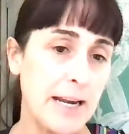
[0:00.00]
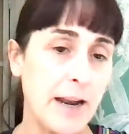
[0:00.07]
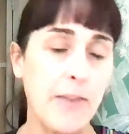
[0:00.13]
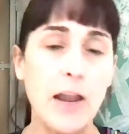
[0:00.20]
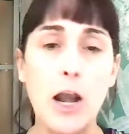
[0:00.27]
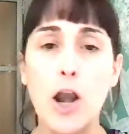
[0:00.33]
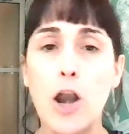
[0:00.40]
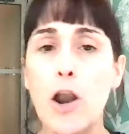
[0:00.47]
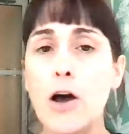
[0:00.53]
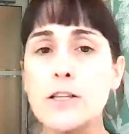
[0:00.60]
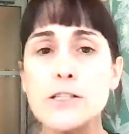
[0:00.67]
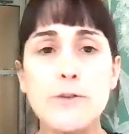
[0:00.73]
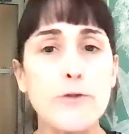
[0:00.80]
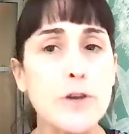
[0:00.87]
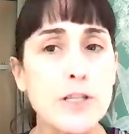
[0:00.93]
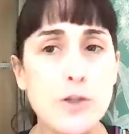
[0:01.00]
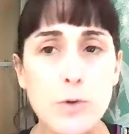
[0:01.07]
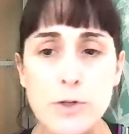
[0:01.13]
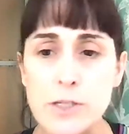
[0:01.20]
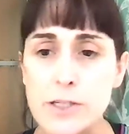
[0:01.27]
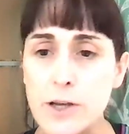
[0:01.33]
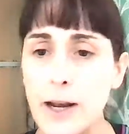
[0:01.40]
Now, there are lots of
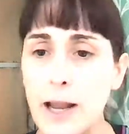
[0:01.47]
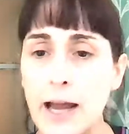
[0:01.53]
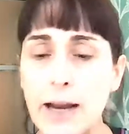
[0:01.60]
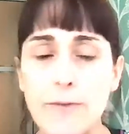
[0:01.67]
resources online.